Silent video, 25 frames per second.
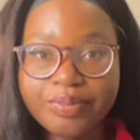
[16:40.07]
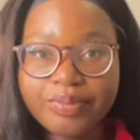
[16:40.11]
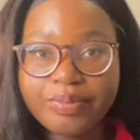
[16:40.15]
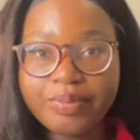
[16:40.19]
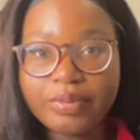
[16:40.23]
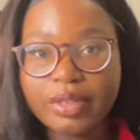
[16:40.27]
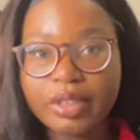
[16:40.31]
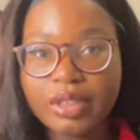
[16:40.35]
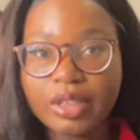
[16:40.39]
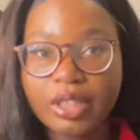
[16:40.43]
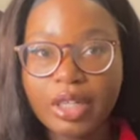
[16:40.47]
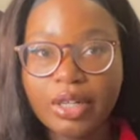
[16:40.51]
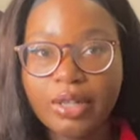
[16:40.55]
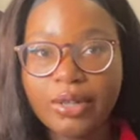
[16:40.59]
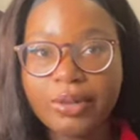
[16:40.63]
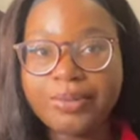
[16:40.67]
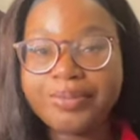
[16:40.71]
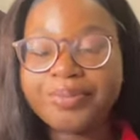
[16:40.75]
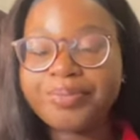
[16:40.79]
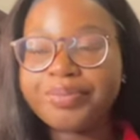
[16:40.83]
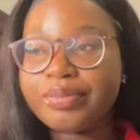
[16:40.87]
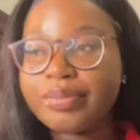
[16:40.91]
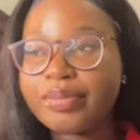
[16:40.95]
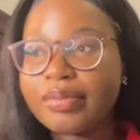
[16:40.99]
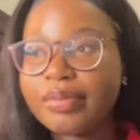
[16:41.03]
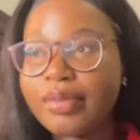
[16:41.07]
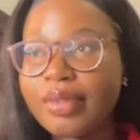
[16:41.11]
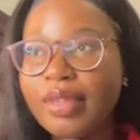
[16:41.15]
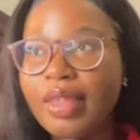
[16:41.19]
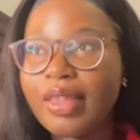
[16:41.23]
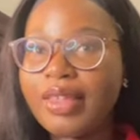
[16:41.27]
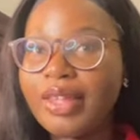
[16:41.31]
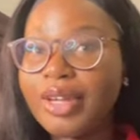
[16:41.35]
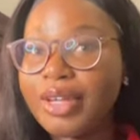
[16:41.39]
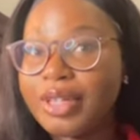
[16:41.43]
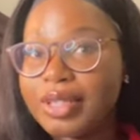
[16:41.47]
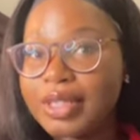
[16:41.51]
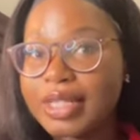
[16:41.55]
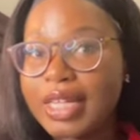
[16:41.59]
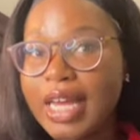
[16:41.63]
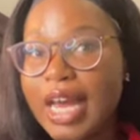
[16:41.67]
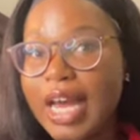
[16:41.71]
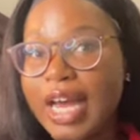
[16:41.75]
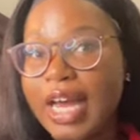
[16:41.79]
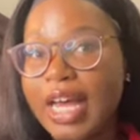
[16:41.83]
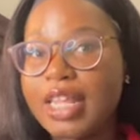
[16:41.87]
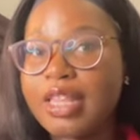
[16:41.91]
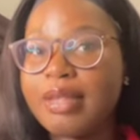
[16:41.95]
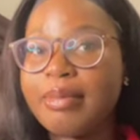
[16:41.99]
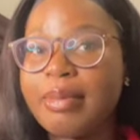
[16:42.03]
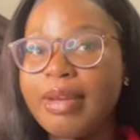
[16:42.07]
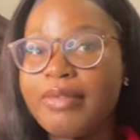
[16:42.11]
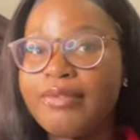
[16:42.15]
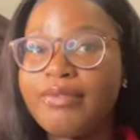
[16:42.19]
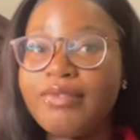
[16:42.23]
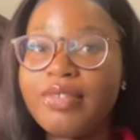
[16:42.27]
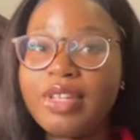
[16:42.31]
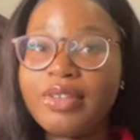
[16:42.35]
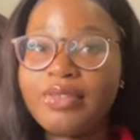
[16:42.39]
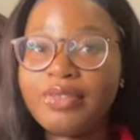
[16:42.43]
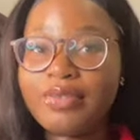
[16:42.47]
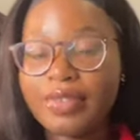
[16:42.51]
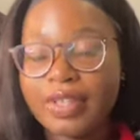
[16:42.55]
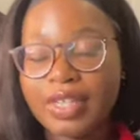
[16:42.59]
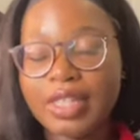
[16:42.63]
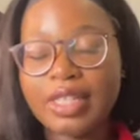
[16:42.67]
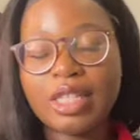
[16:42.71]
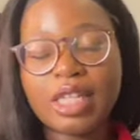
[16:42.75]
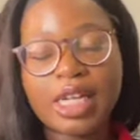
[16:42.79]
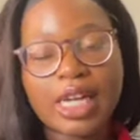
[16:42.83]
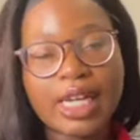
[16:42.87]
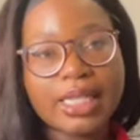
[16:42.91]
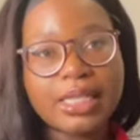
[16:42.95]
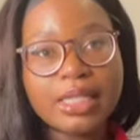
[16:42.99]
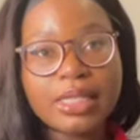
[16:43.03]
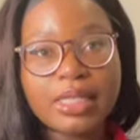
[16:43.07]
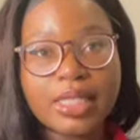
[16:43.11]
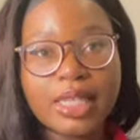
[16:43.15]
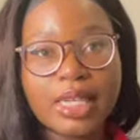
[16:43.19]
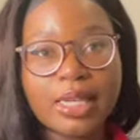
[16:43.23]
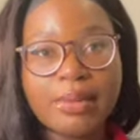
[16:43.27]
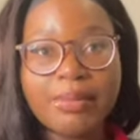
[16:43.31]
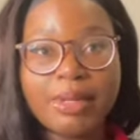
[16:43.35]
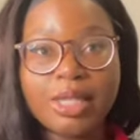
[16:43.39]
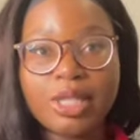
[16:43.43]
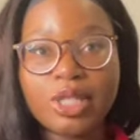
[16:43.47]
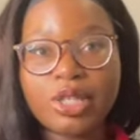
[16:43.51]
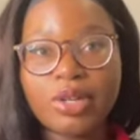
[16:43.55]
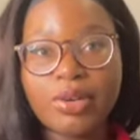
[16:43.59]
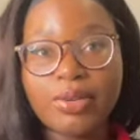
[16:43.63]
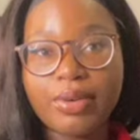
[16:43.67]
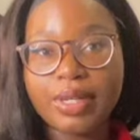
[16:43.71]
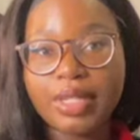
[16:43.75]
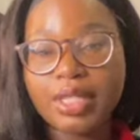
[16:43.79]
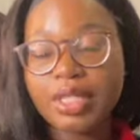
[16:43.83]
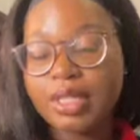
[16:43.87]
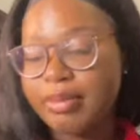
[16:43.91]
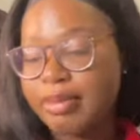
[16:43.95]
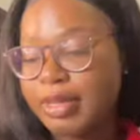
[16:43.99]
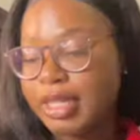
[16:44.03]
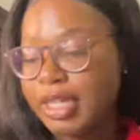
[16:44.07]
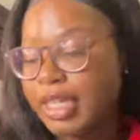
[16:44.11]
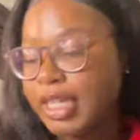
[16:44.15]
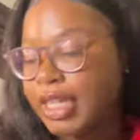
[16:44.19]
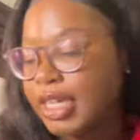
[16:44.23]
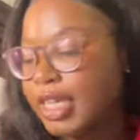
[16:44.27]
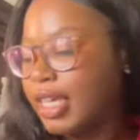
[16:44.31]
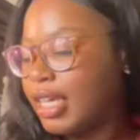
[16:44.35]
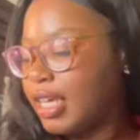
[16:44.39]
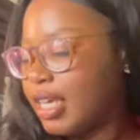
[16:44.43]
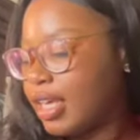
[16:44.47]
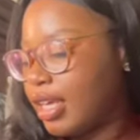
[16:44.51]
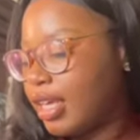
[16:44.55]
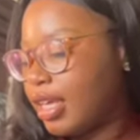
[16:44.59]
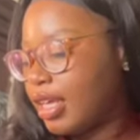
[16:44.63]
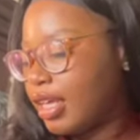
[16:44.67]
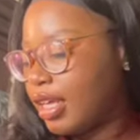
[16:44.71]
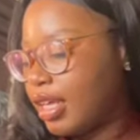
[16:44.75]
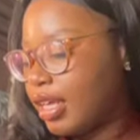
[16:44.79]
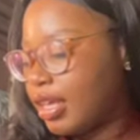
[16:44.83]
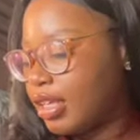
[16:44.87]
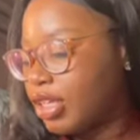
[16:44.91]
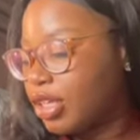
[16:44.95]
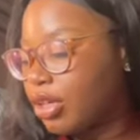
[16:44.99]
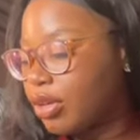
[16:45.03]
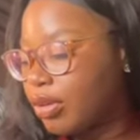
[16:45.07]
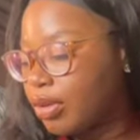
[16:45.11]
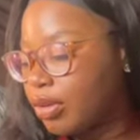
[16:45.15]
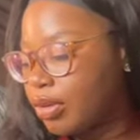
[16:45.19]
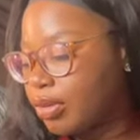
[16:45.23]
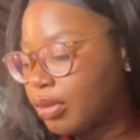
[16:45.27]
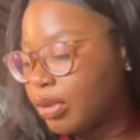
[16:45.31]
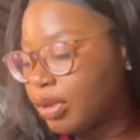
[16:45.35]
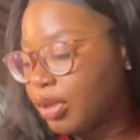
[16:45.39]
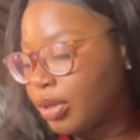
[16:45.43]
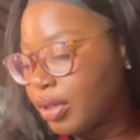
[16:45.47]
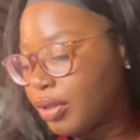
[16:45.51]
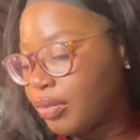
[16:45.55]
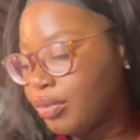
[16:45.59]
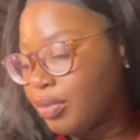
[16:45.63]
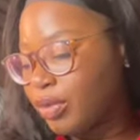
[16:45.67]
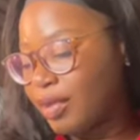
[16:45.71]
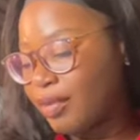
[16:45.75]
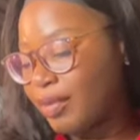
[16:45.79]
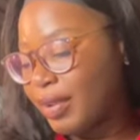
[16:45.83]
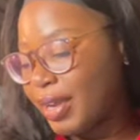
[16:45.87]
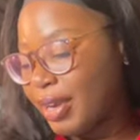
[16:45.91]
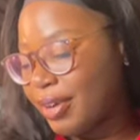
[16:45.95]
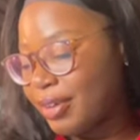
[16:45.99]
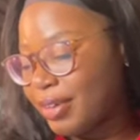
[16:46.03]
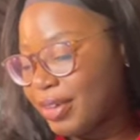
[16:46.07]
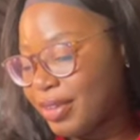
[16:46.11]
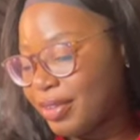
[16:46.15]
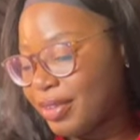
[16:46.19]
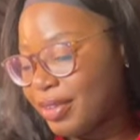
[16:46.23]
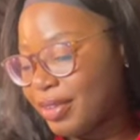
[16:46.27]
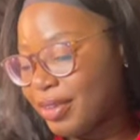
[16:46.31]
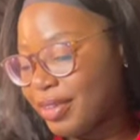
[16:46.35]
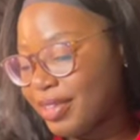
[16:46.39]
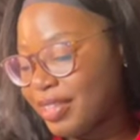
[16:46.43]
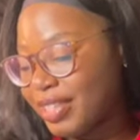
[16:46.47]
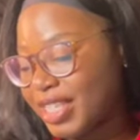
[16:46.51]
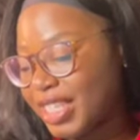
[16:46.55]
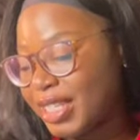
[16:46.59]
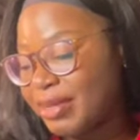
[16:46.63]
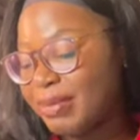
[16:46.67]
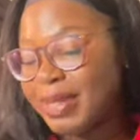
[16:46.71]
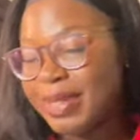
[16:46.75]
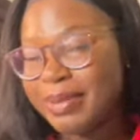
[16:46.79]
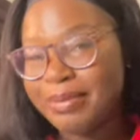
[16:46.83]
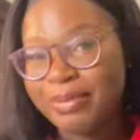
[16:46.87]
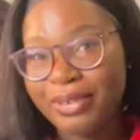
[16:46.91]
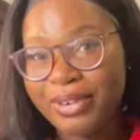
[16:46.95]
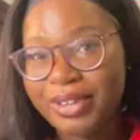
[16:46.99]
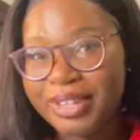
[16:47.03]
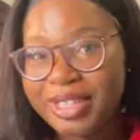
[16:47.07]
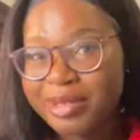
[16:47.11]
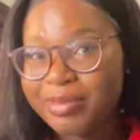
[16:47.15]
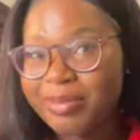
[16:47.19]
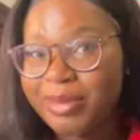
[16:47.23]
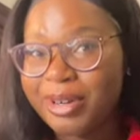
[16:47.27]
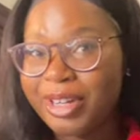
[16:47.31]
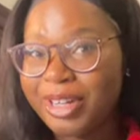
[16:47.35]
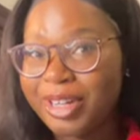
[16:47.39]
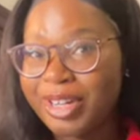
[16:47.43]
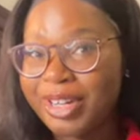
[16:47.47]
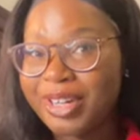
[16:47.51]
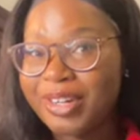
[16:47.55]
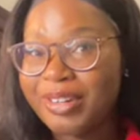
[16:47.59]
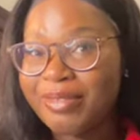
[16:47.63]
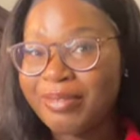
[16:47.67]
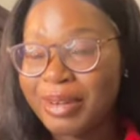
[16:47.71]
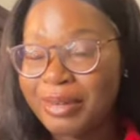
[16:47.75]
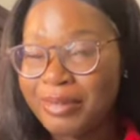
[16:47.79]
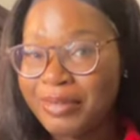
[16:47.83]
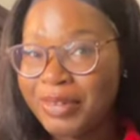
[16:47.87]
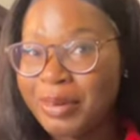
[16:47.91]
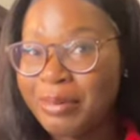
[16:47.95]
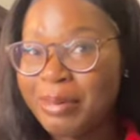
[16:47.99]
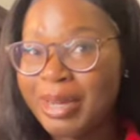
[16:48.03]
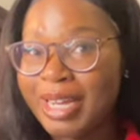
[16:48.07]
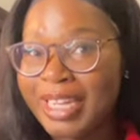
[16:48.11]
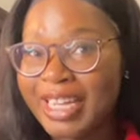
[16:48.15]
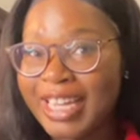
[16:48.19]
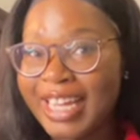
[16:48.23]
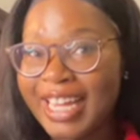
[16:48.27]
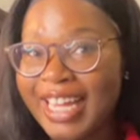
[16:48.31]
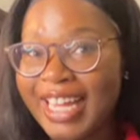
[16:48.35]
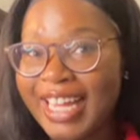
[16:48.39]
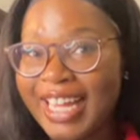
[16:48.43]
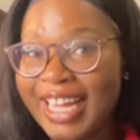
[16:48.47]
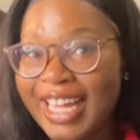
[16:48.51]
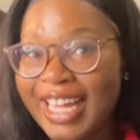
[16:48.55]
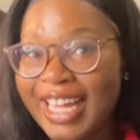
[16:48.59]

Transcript: So there's that. And then my fifth and last tip is going to be you'll learn one way or another to be more smarter with your money.